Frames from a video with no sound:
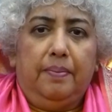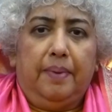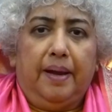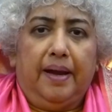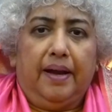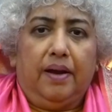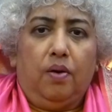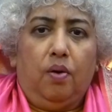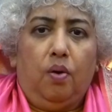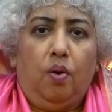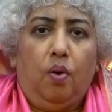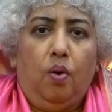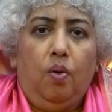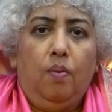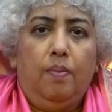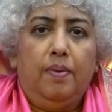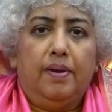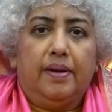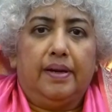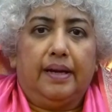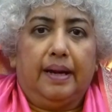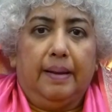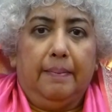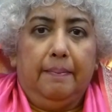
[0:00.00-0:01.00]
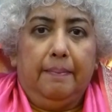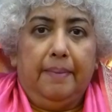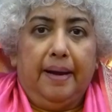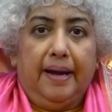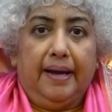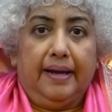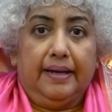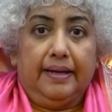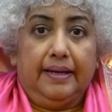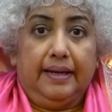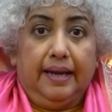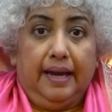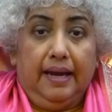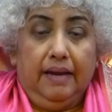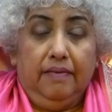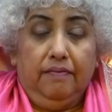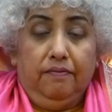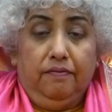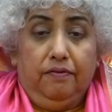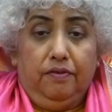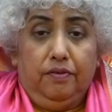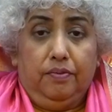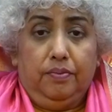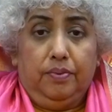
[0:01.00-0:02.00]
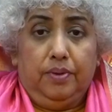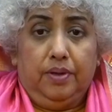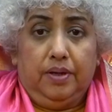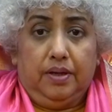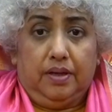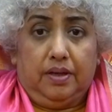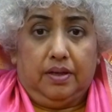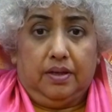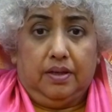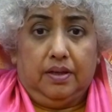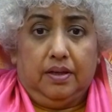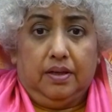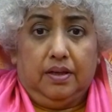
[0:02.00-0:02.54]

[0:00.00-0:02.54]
back home and come back again for work,